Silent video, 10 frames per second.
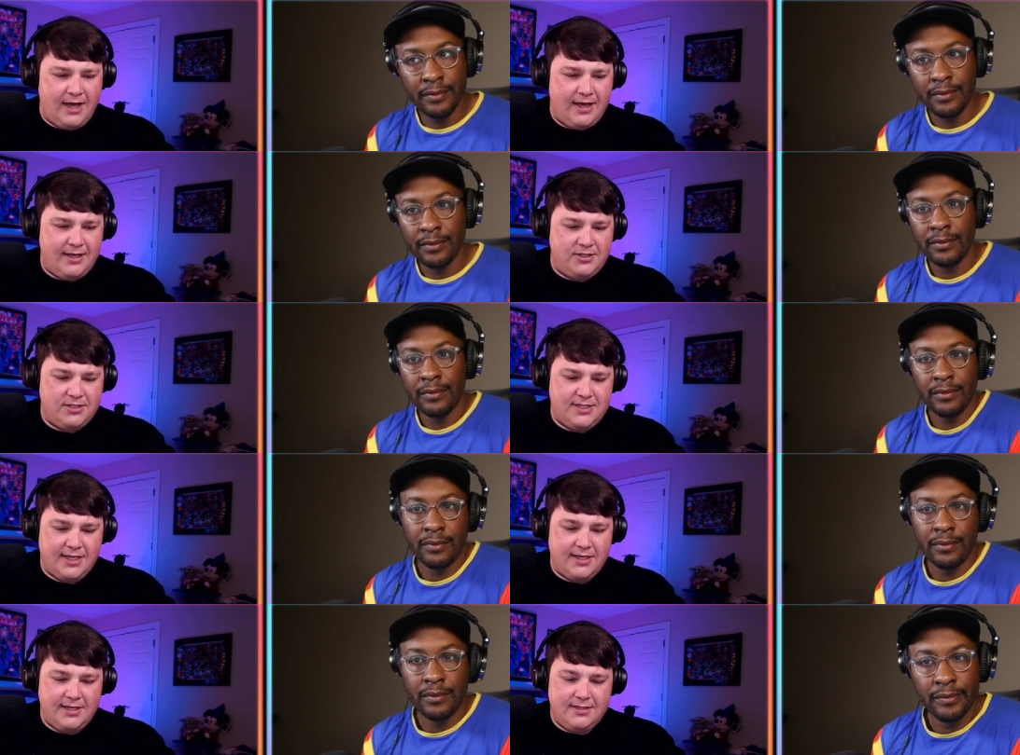Speaker 1: uh,
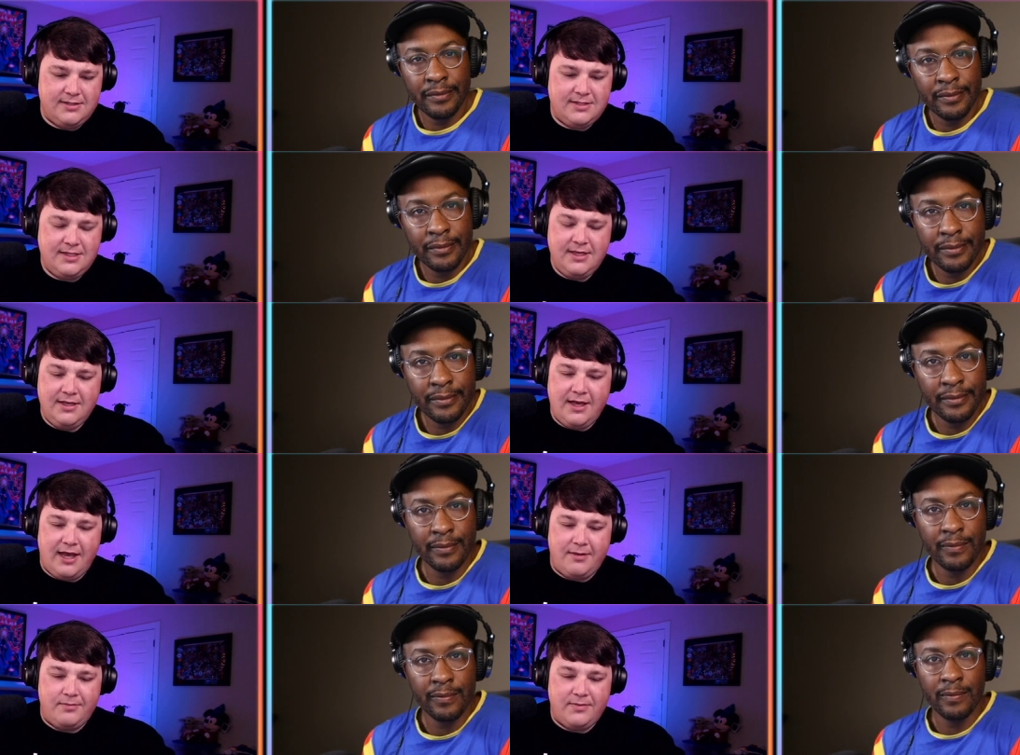interesting, is
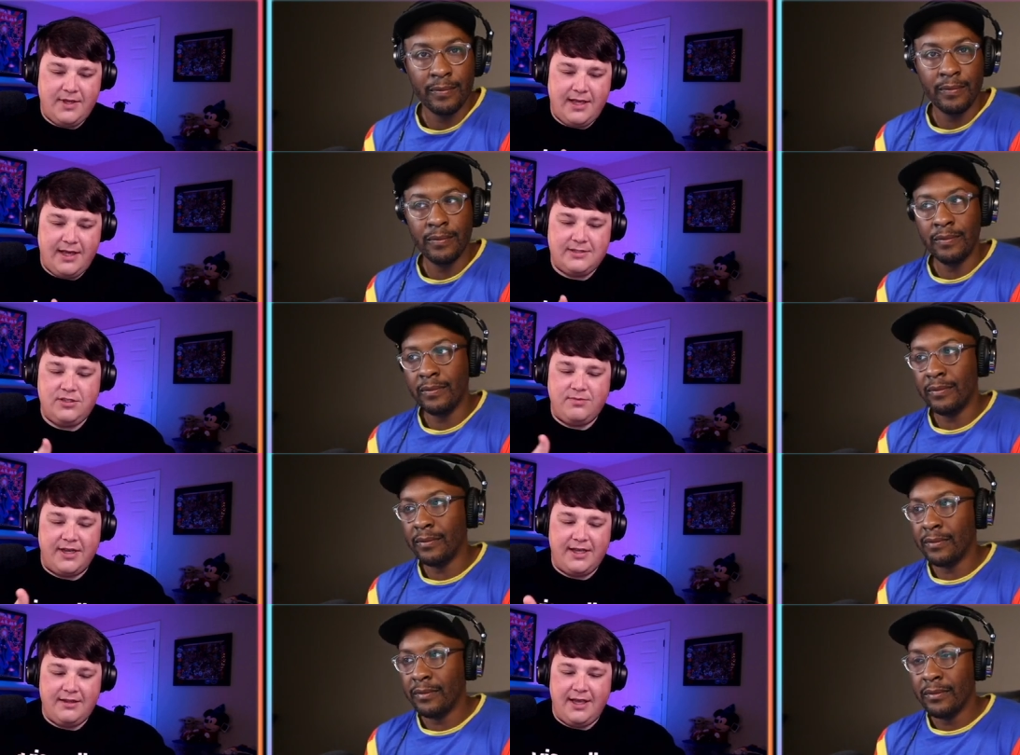um, as you
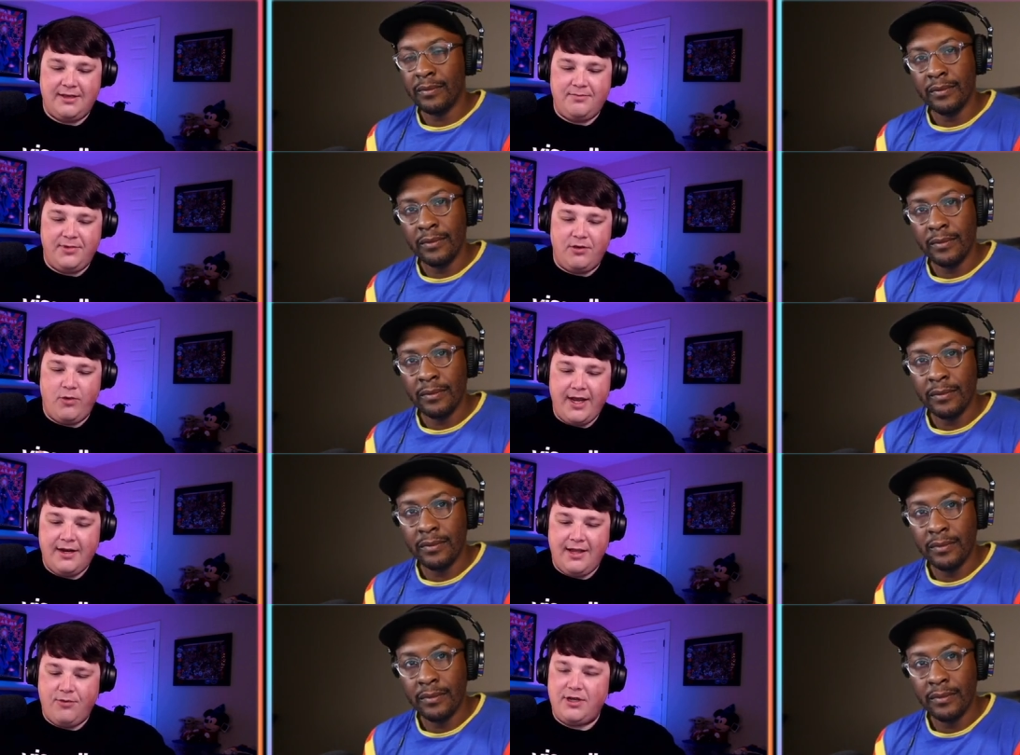might like be
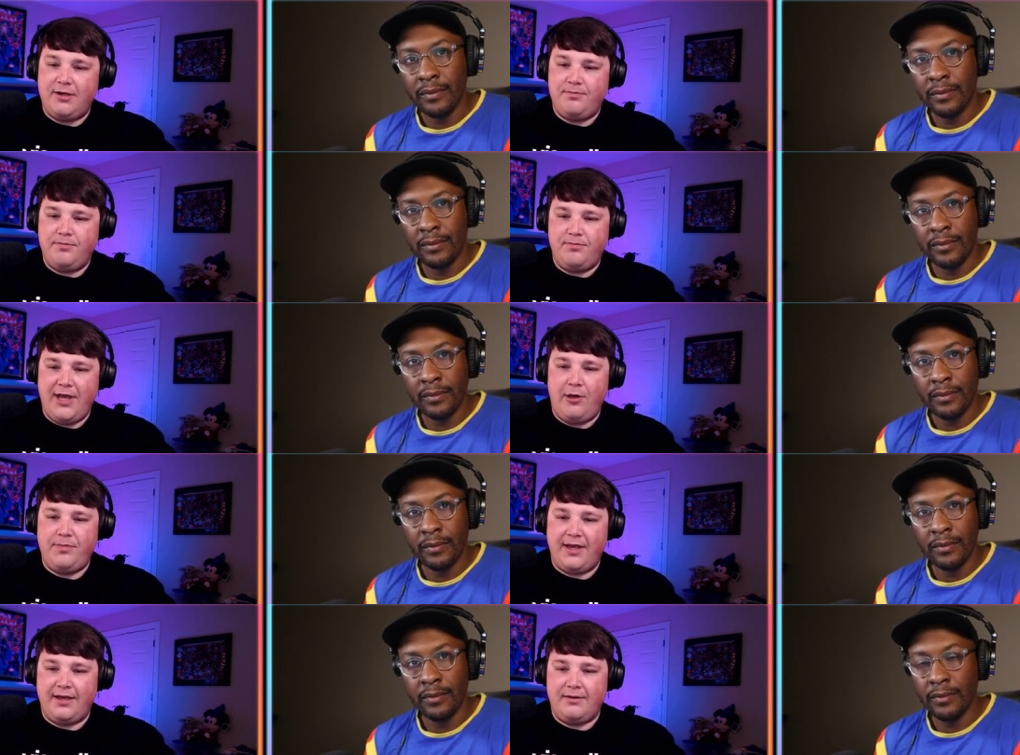aware, like when you're
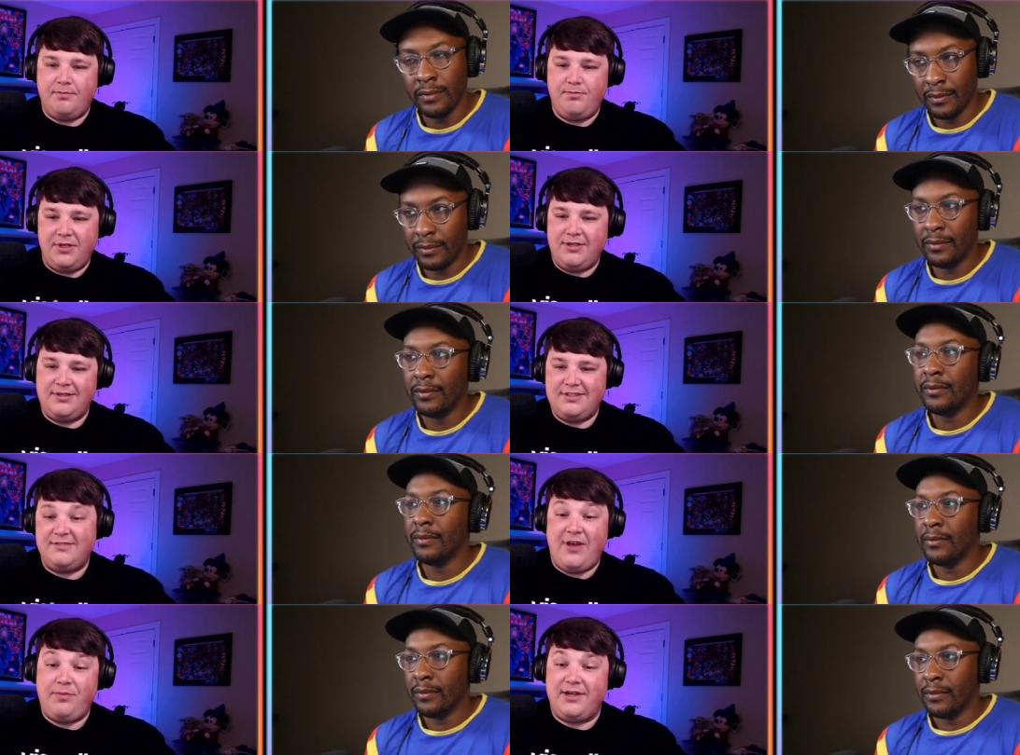helping build
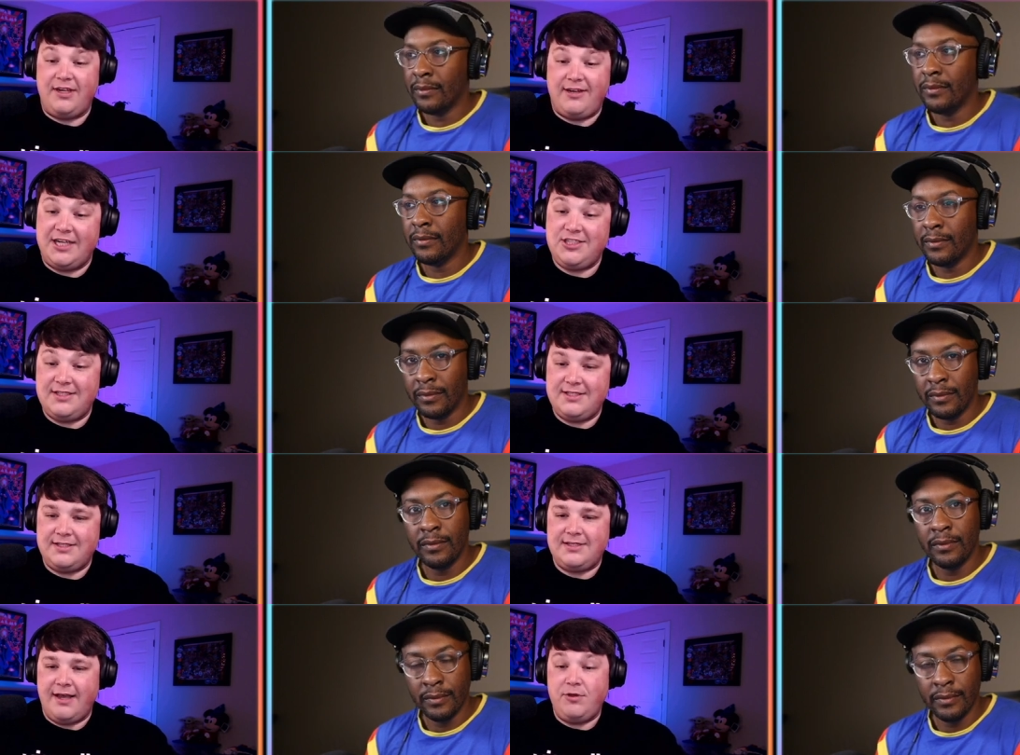developer integrations
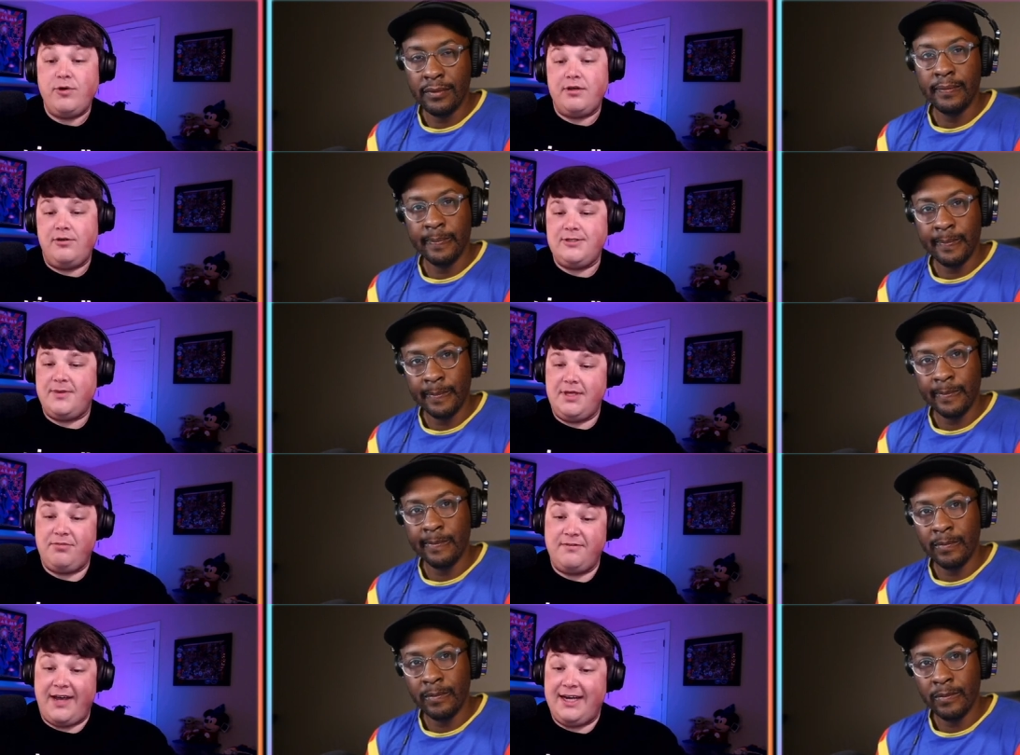and stuff, you want to ultimately
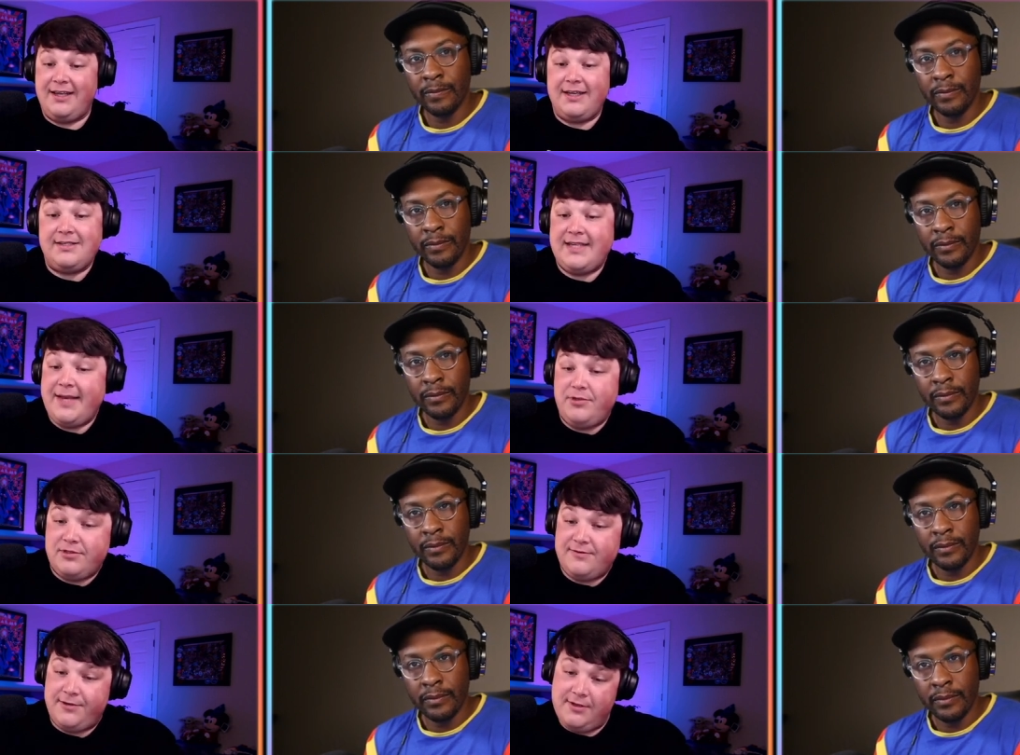provide like
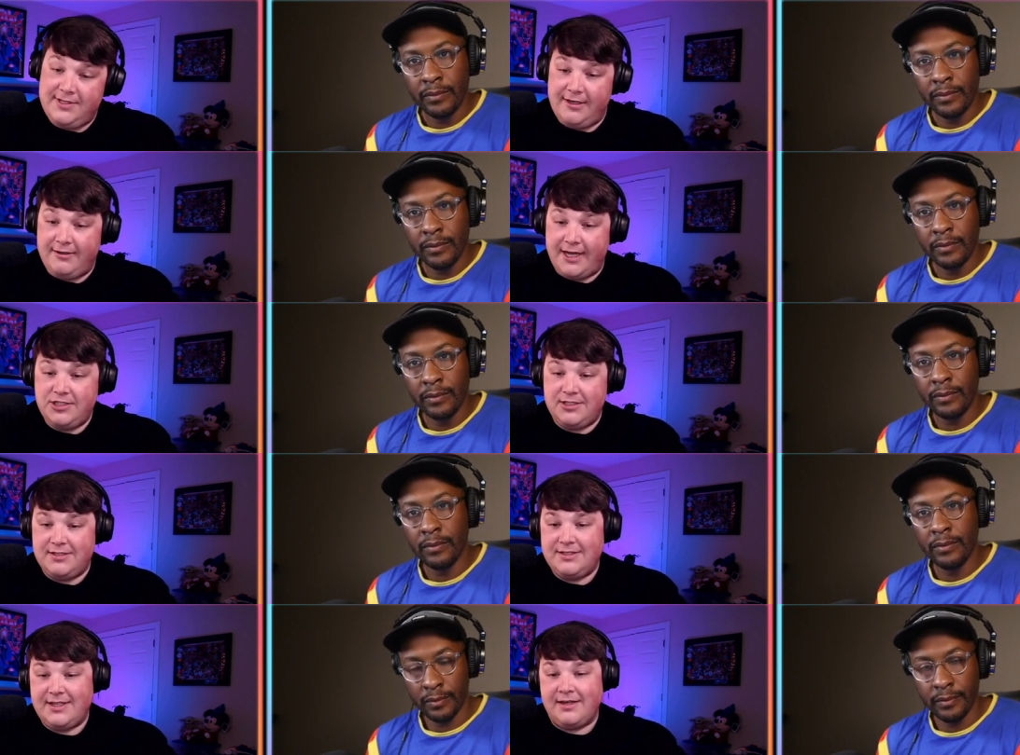examples for those
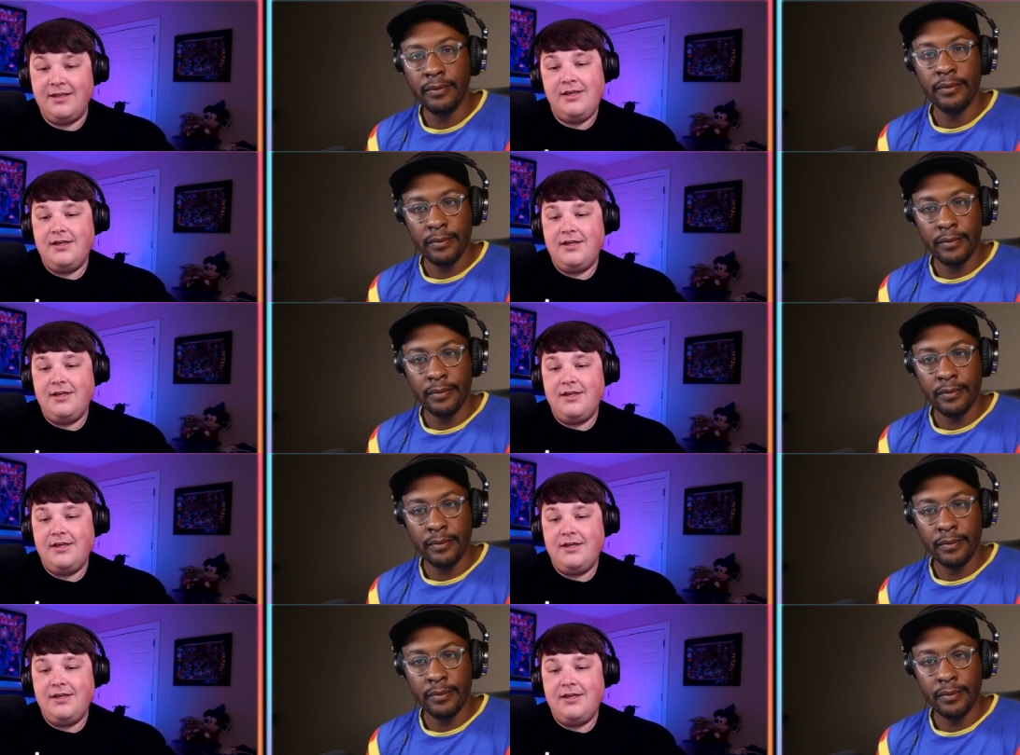integrations. And